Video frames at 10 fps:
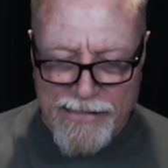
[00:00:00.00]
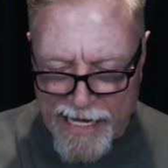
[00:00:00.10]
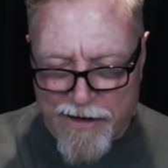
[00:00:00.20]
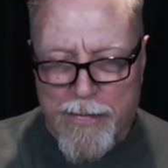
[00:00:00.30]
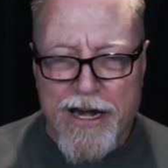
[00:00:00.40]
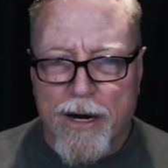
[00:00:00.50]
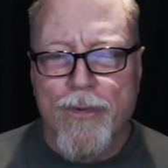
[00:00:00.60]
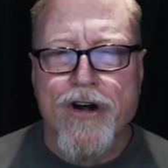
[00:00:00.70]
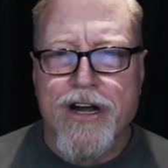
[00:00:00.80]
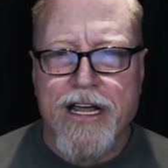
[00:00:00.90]
gave my
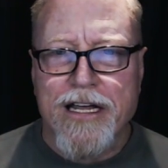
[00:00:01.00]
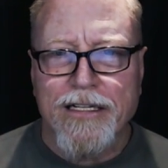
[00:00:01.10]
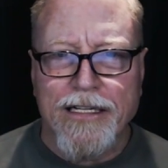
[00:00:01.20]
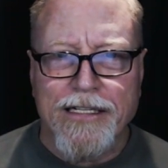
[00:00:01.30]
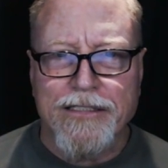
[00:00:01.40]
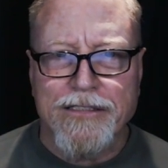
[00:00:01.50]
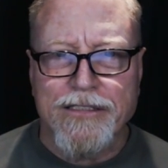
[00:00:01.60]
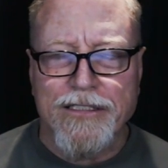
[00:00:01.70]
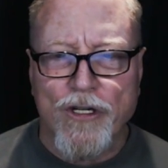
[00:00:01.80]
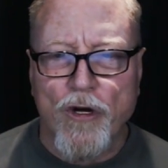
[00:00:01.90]
number, and
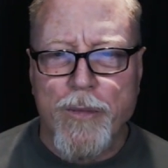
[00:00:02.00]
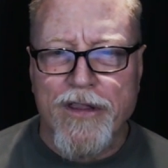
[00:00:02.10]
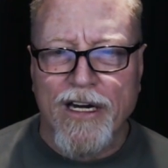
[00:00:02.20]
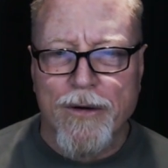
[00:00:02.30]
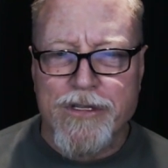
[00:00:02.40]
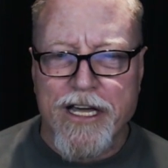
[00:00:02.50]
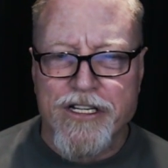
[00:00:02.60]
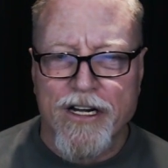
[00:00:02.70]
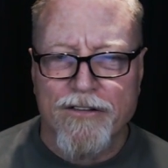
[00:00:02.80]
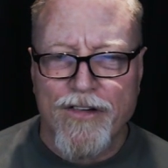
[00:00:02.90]
he told me that I was
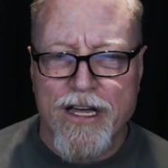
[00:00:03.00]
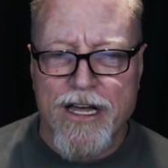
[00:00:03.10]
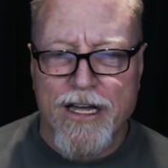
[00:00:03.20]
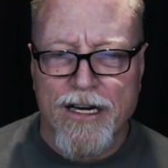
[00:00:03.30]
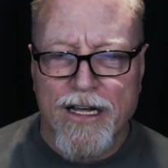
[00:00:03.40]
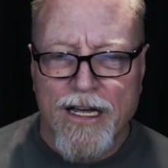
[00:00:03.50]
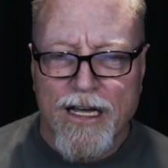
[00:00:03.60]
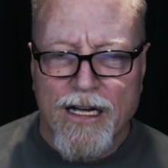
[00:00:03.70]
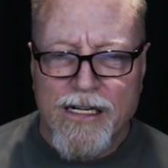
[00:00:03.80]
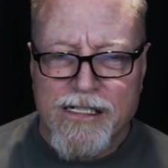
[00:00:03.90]
HIV, and
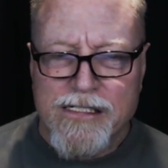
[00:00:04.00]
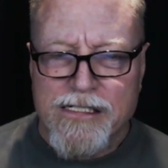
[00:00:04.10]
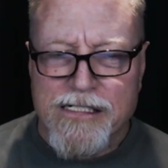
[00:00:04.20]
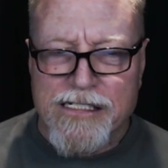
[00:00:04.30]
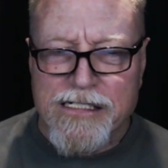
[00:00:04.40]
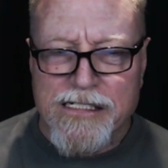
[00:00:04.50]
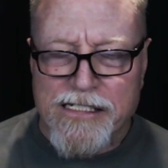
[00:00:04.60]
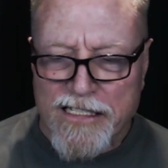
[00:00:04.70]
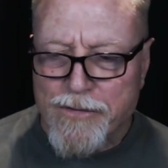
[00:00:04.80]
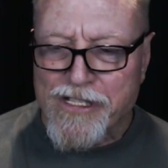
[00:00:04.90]
he
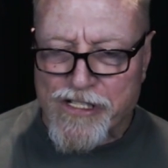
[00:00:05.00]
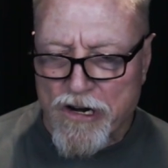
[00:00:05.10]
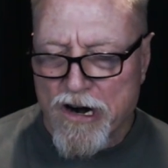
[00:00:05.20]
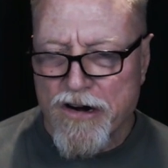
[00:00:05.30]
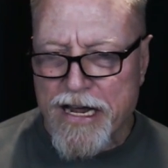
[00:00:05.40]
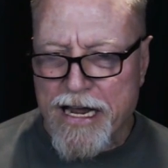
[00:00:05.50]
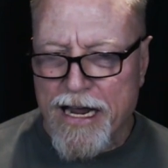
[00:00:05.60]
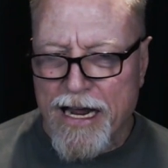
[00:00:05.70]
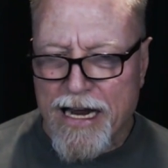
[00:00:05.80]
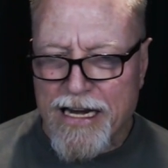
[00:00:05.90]
said he was sorry,
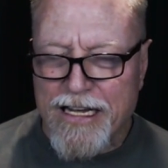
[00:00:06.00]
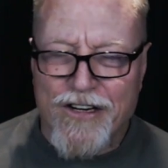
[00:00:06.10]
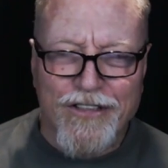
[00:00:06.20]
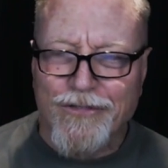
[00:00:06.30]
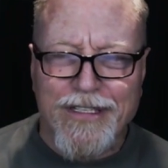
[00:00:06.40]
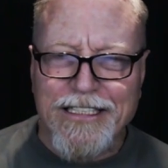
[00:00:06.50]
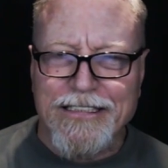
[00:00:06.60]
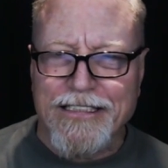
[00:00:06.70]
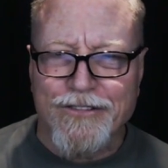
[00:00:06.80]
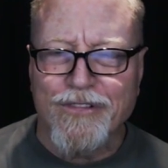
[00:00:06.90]
and you know, it really
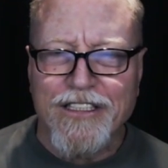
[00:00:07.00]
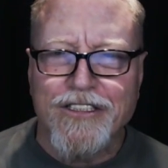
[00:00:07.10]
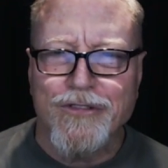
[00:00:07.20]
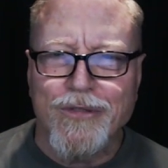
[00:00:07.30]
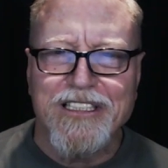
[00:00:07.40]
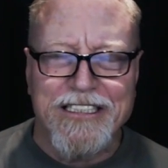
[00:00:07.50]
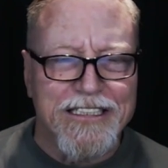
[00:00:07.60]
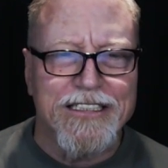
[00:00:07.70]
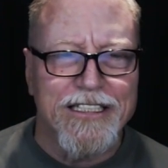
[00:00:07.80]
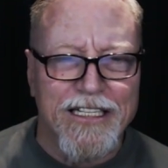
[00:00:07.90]
and truly
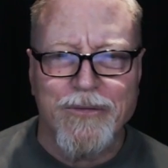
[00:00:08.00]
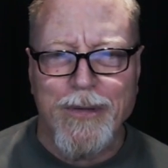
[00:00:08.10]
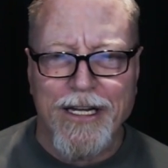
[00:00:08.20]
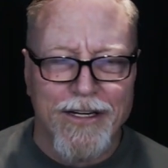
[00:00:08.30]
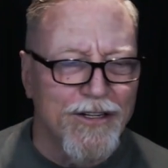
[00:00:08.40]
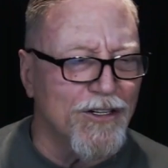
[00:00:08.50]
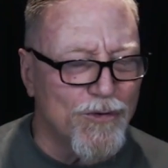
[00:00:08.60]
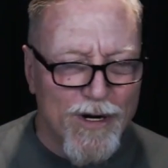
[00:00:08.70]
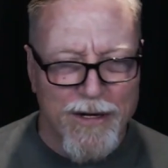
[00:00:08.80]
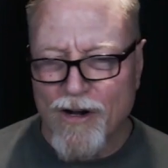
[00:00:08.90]
didn't hit me, you know,
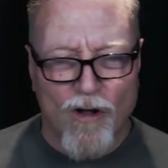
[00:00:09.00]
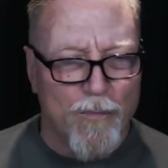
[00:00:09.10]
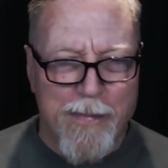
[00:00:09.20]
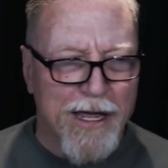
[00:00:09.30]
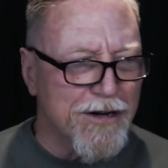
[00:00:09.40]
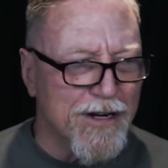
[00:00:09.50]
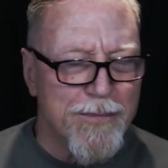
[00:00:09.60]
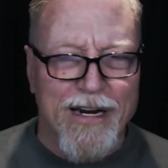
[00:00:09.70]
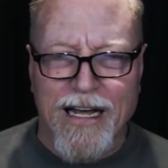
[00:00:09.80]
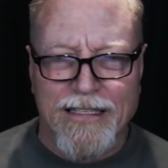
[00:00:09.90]
what it all meant. I
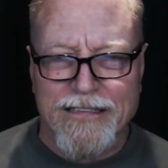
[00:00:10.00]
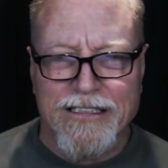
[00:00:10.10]
mean, I